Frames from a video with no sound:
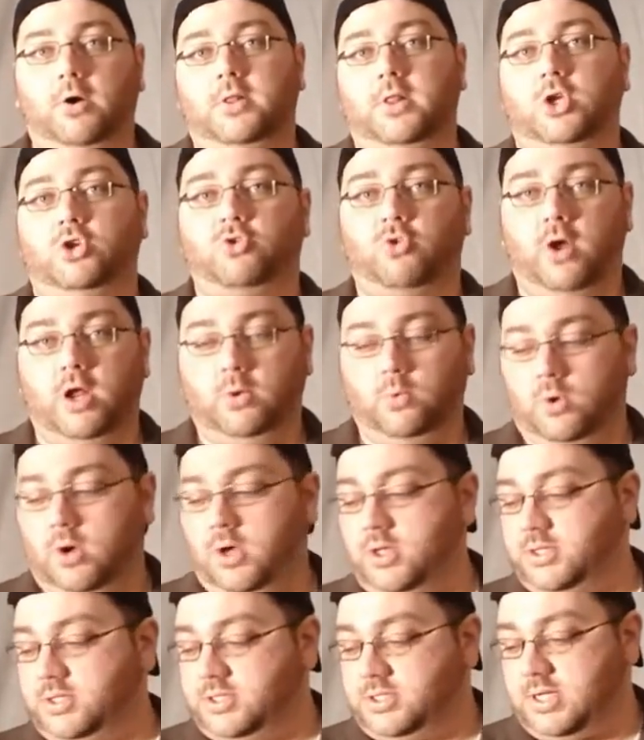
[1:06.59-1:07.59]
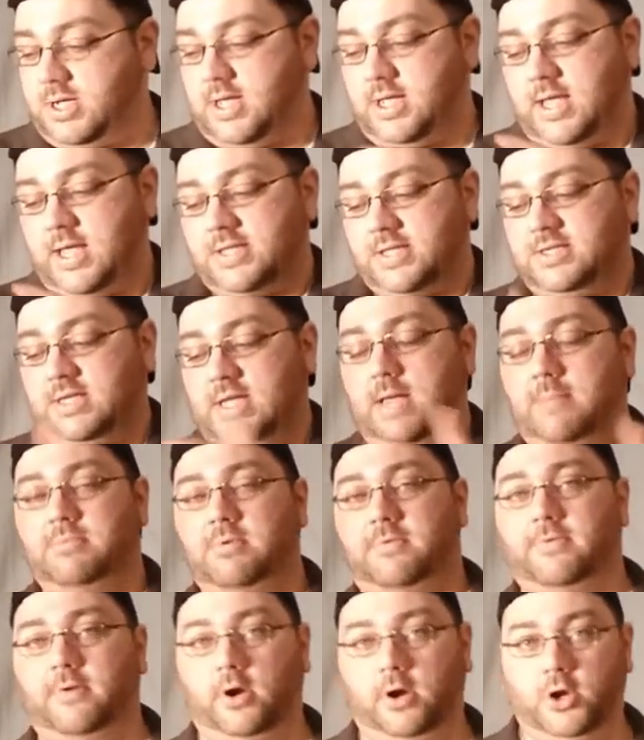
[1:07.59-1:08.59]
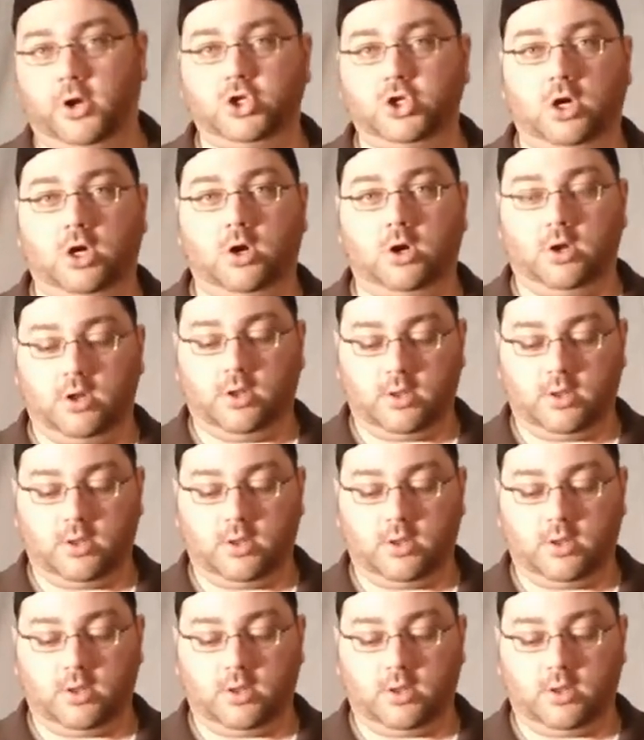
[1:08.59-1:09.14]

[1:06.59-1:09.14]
of the trade was he gets to keep the furniture,